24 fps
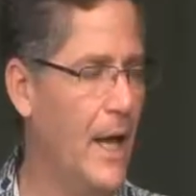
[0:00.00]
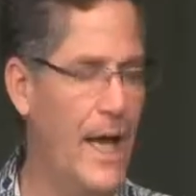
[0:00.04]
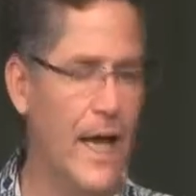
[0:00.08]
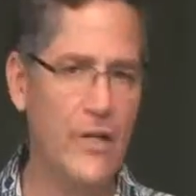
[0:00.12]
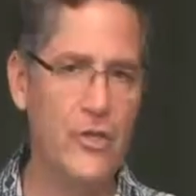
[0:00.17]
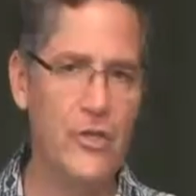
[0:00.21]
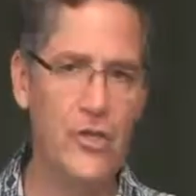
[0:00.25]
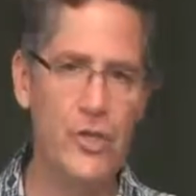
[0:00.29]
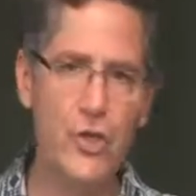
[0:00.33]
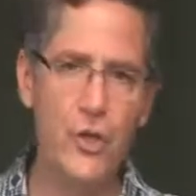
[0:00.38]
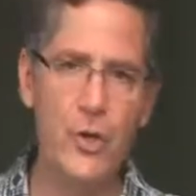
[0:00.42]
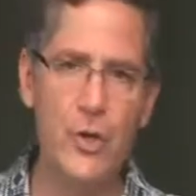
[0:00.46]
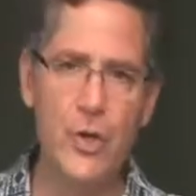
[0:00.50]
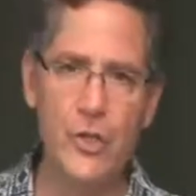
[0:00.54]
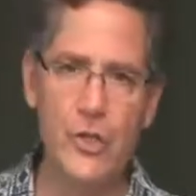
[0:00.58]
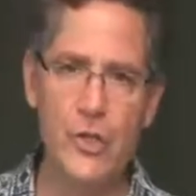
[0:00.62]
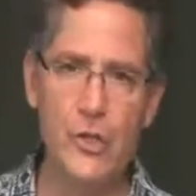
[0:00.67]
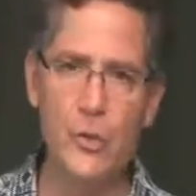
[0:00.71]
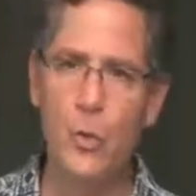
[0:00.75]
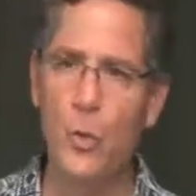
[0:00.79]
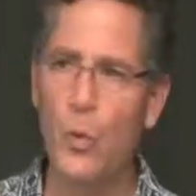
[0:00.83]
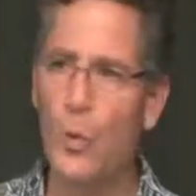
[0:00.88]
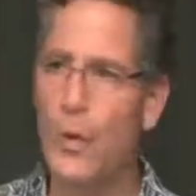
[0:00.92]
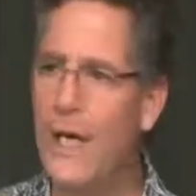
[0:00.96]
Had
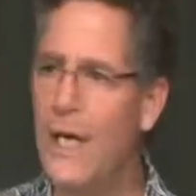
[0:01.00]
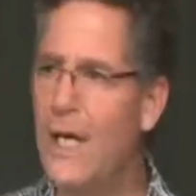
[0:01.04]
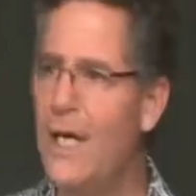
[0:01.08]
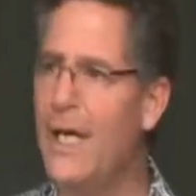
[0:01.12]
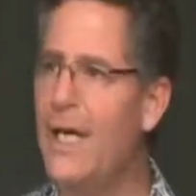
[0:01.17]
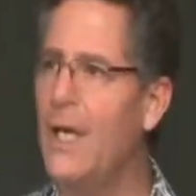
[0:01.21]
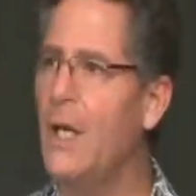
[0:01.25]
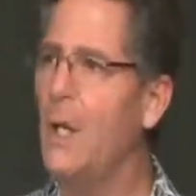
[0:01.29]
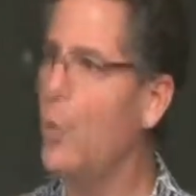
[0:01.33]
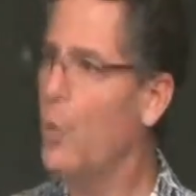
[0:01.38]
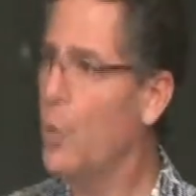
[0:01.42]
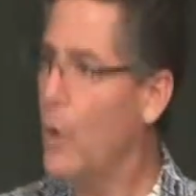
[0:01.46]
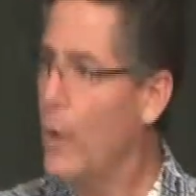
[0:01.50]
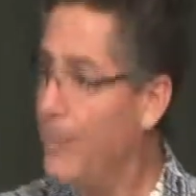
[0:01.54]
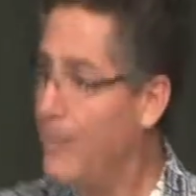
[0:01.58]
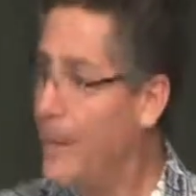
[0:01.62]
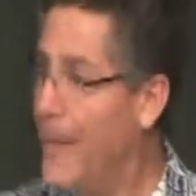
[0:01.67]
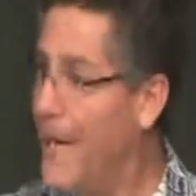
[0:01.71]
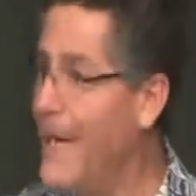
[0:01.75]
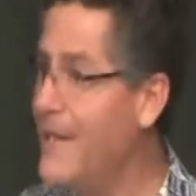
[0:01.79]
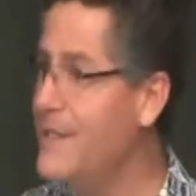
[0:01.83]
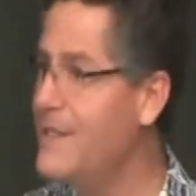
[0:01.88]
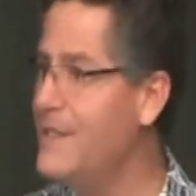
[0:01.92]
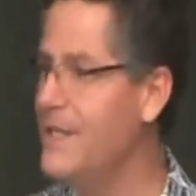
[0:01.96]
Judas really
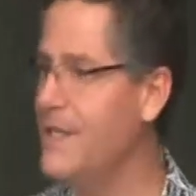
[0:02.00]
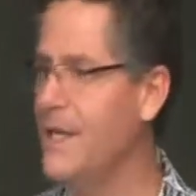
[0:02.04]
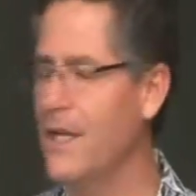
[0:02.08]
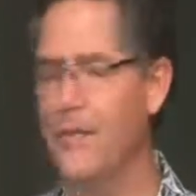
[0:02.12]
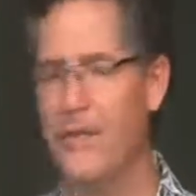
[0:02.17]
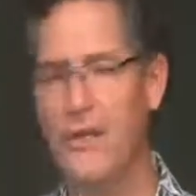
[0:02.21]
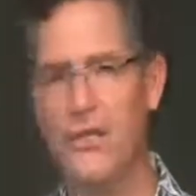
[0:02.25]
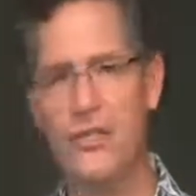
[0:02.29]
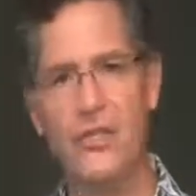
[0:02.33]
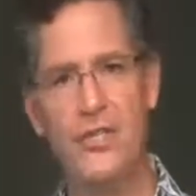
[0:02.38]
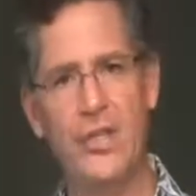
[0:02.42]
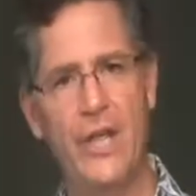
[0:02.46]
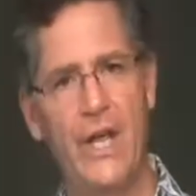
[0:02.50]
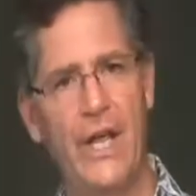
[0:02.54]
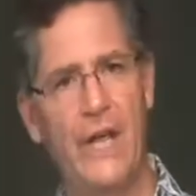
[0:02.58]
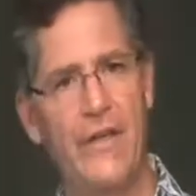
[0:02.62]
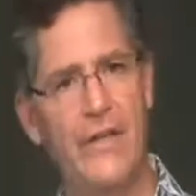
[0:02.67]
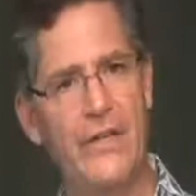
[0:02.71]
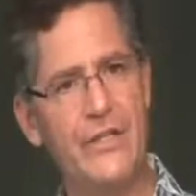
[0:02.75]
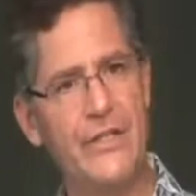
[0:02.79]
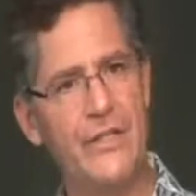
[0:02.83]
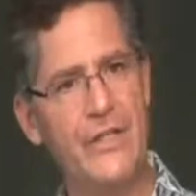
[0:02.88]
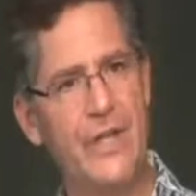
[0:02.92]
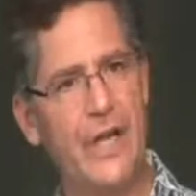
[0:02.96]
repented
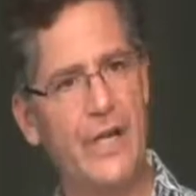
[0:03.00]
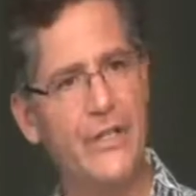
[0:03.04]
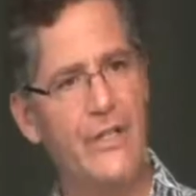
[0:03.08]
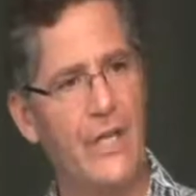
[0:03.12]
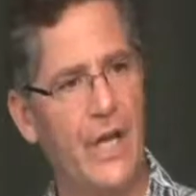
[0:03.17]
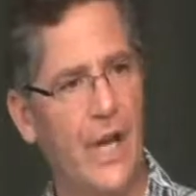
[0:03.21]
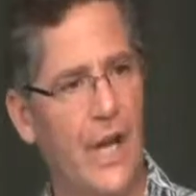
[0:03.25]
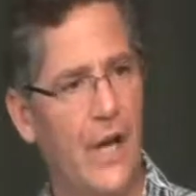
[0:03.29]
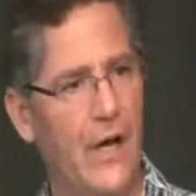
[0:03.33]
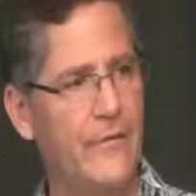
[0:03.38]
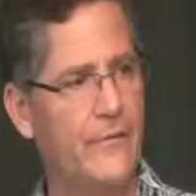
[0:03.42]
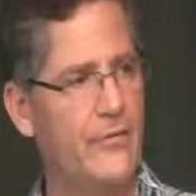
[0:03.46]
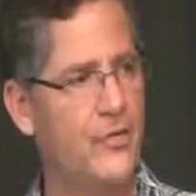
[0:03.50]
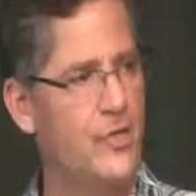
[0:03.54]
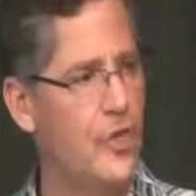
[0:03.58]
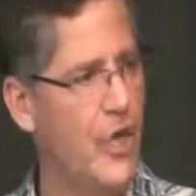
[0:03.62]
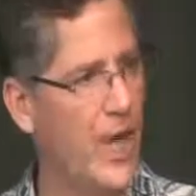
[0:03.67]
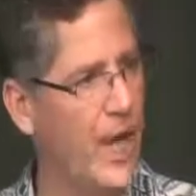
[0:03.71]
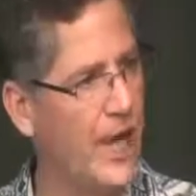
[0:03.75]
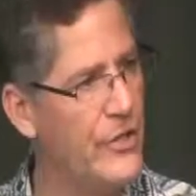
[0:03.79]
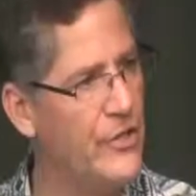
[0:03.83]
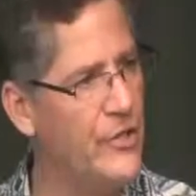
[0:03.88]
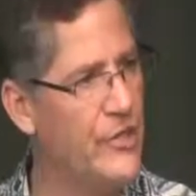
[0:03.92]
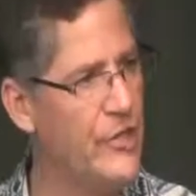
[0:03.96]
in the sense of
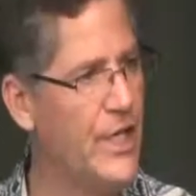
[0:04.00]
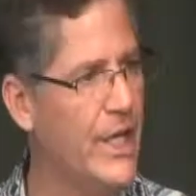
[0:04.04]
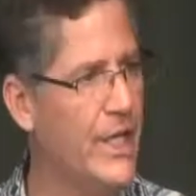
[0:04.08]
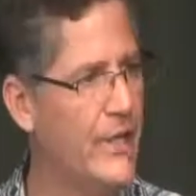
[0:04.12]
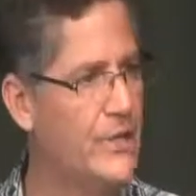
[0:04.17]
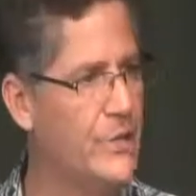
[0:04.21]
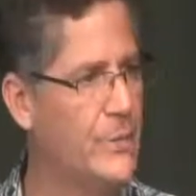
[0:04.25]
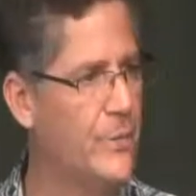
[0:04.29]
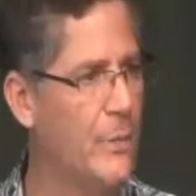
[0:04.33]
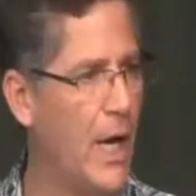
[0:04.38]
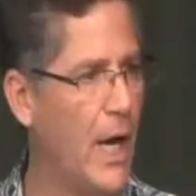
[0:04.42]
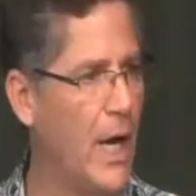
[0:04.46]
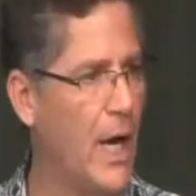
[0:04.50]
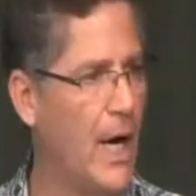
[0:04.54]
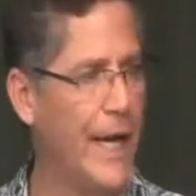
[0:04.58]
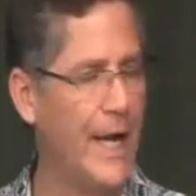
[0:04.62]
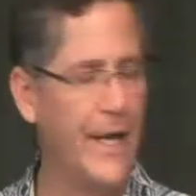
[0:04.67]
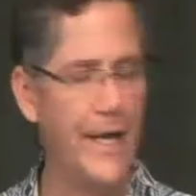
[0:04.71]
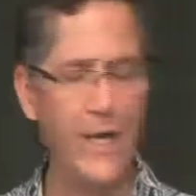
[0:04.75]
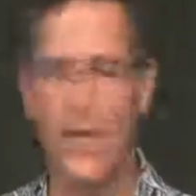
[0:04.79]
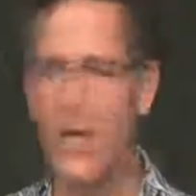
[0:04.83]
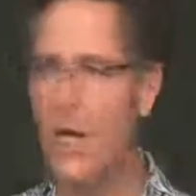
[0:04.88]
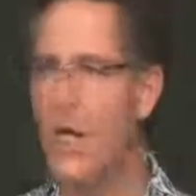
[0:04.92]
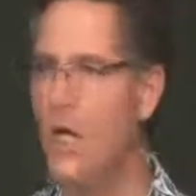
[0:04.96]
changing his
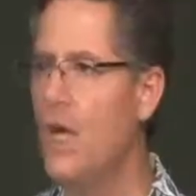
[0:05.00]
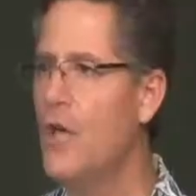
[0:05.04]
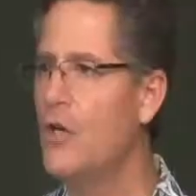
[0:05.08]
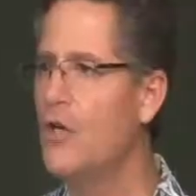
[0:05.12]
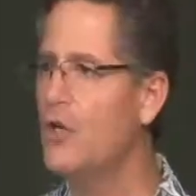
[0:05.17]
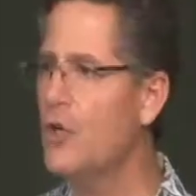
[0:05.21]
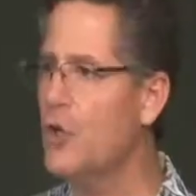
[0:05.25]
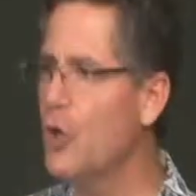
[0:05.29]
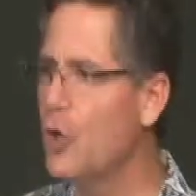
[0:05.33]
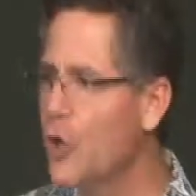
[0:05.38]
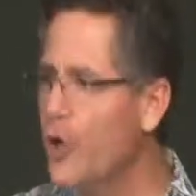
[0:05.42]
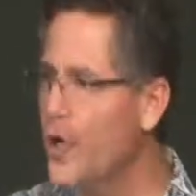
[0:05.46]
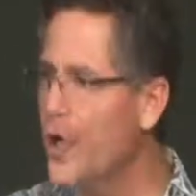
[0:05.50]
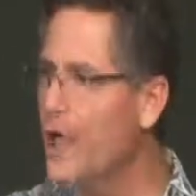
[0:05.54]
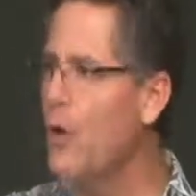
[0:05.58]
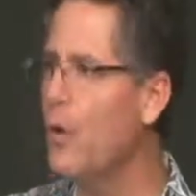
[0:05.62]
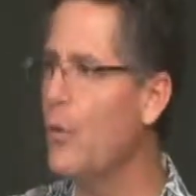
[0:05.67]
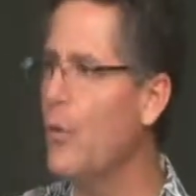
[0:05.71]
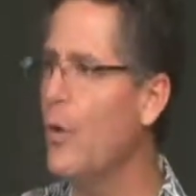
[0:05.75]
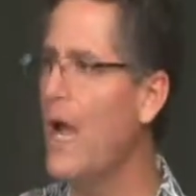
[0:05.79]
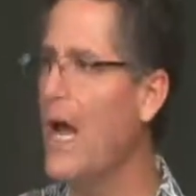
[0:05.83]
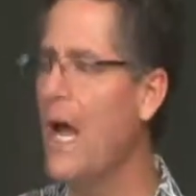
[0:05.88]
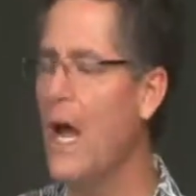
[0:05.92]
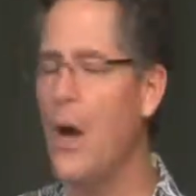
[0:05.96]
mind, turning
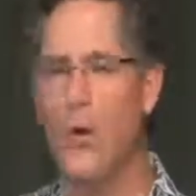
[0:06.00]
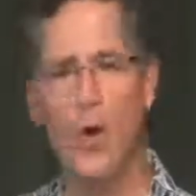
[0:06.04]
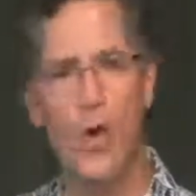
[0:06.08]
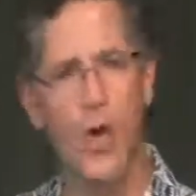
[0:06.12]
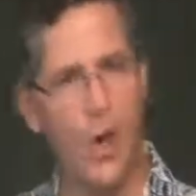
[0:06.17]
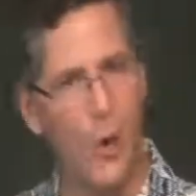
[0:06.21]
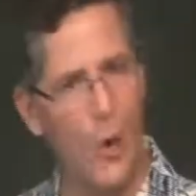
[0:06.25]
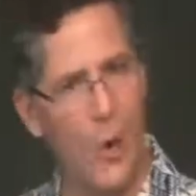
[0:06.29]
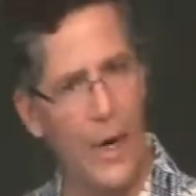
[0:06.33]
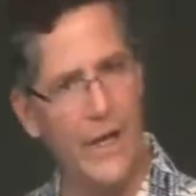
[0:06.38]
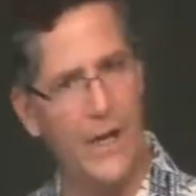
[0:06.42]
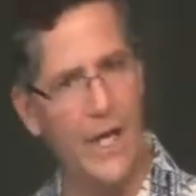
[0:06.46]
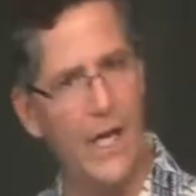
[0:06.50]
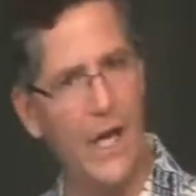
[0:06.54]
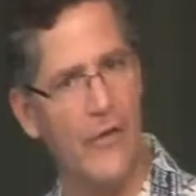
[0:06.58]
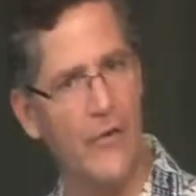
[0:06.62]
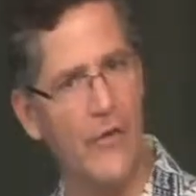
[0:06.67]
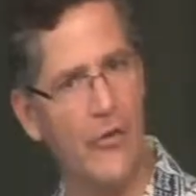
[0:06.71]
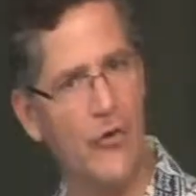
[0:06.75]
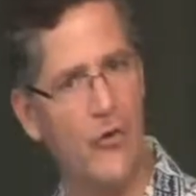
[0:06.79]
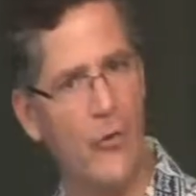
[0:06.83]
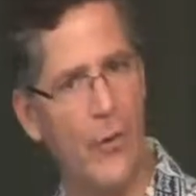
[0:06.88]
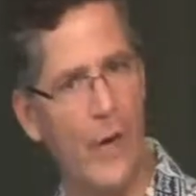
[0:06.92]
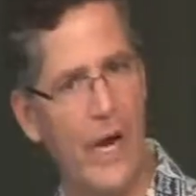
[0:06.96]
around, going the
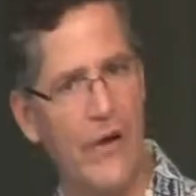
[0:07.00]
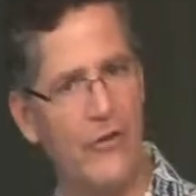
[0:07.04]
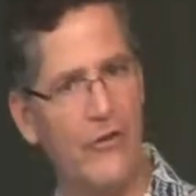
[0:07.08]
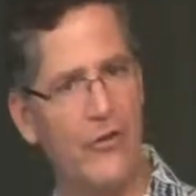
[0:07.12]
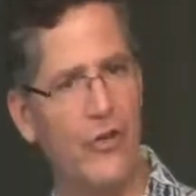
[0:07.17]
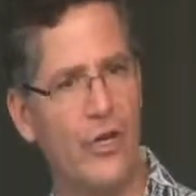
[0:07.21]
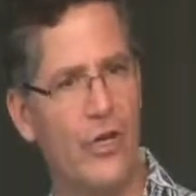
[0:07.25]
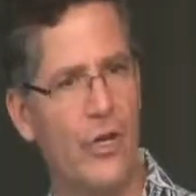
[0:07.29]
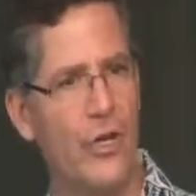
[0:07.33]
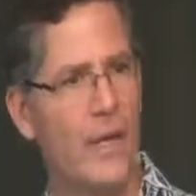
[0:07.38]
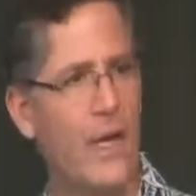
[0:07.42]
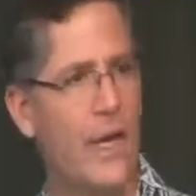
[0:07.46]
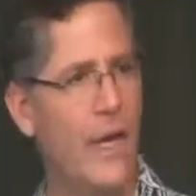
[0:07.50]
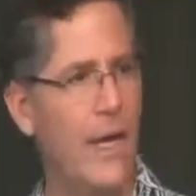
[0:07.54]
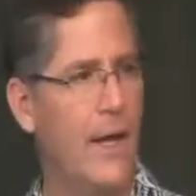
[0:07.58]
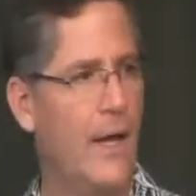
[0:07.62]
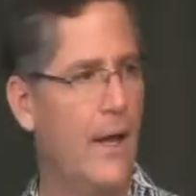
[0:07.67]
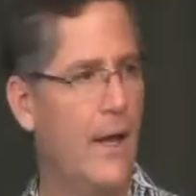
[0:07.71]
other direction,